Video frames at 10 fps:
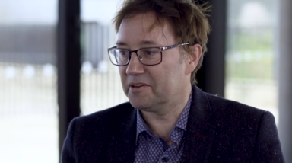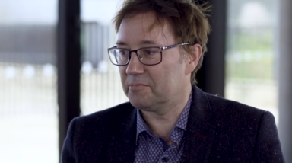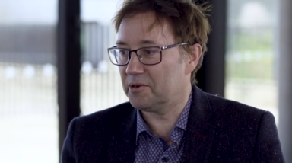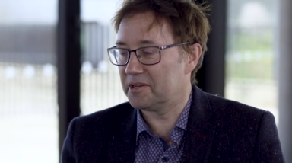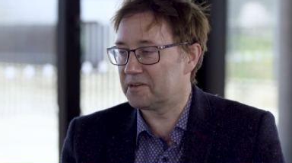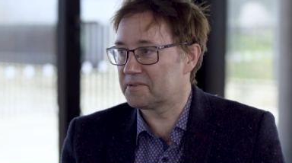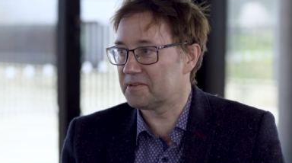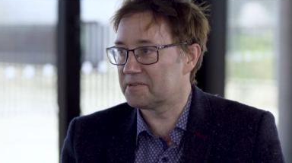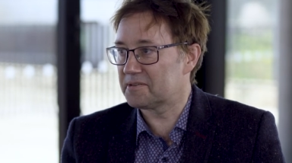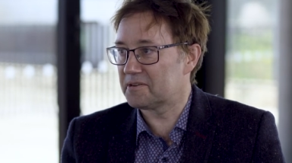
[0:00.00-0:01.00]
my interest
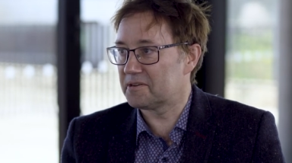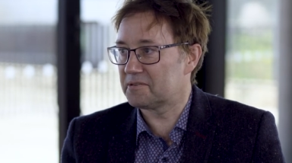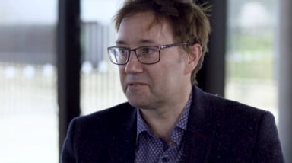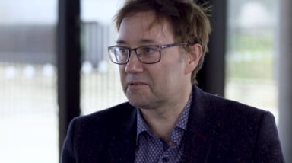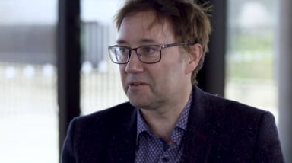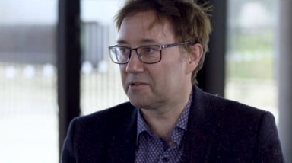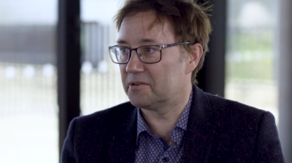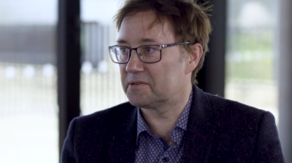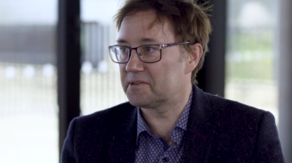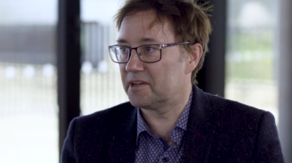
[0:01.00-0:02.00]
is to try to
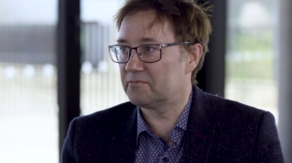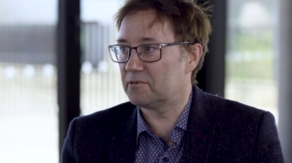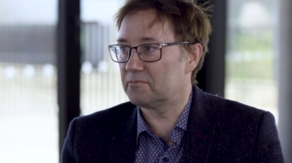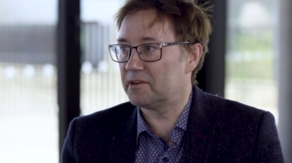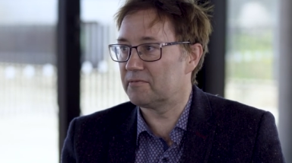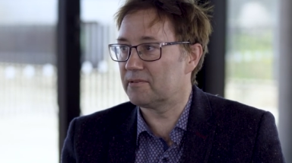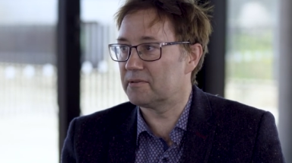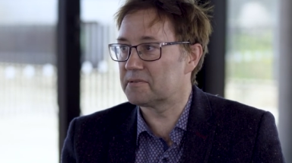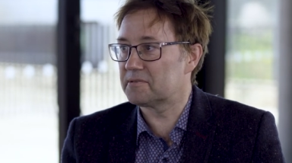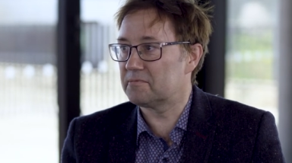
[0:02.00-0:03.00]
understand what would
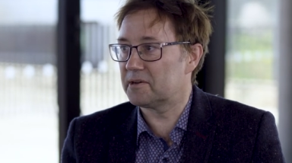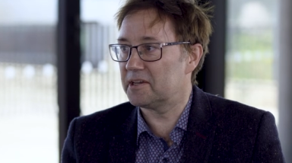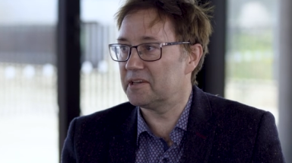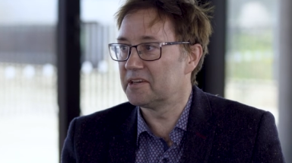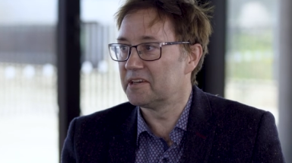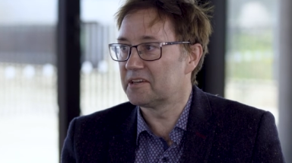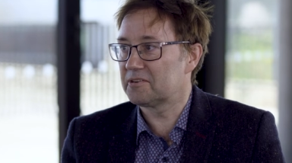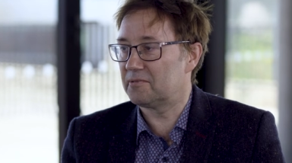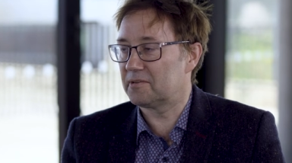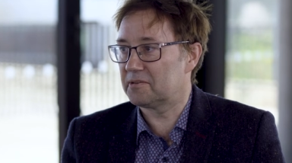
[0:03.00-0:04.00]
influence the way
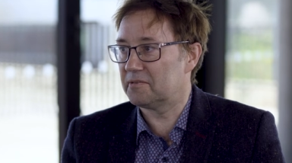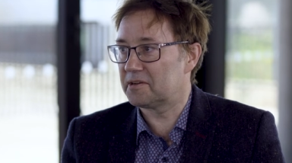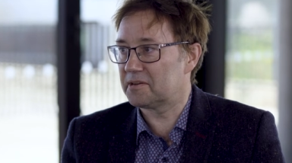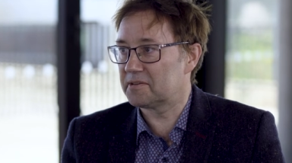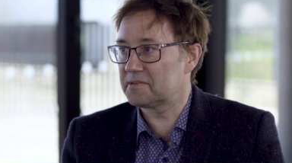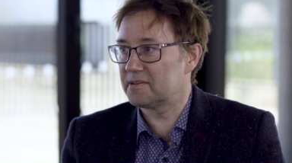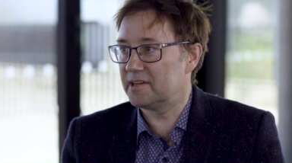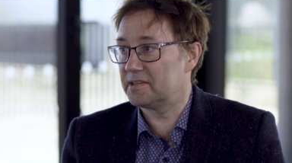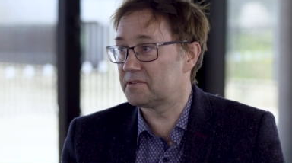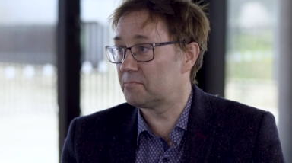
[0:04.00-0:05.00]
conflict of interest
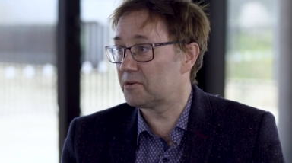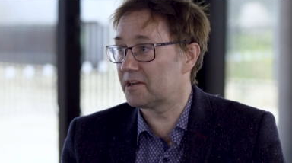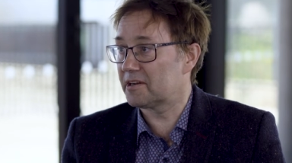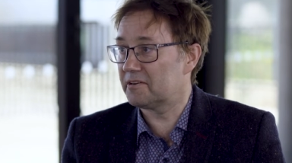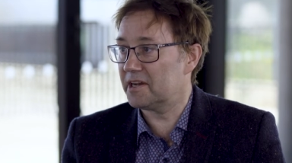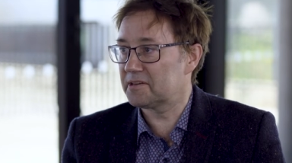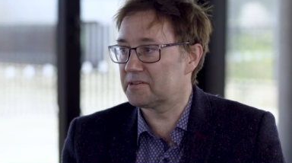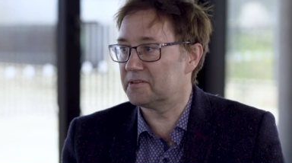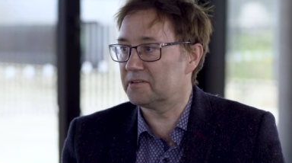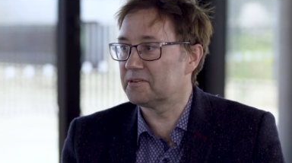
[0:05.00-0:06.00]
leads to particular
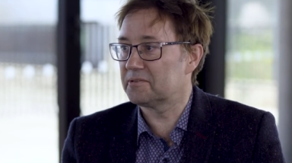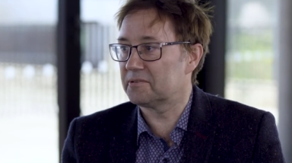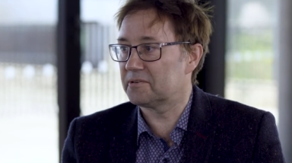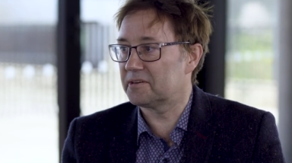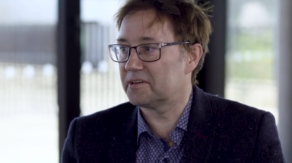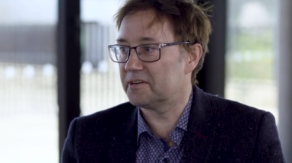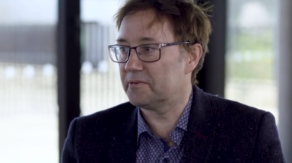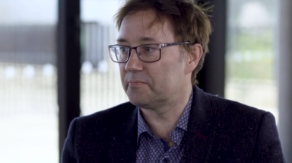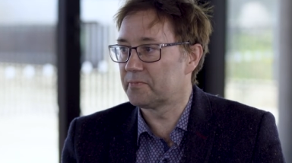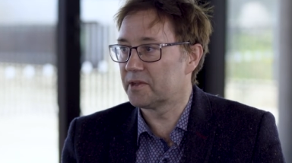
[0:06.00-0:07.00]
action
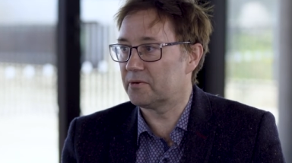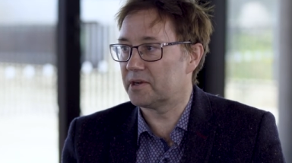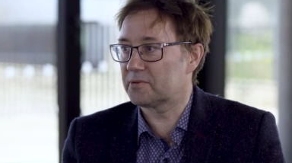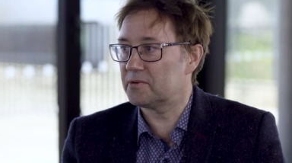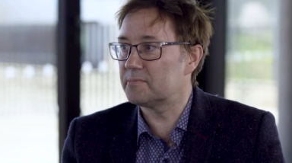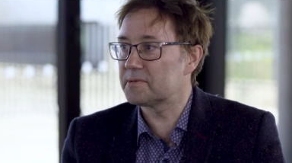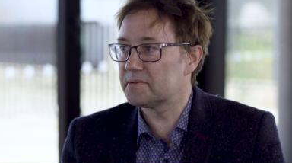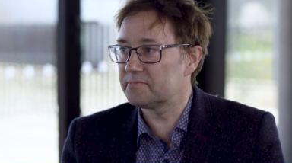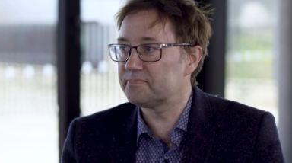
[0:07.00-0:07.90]
or outcomes.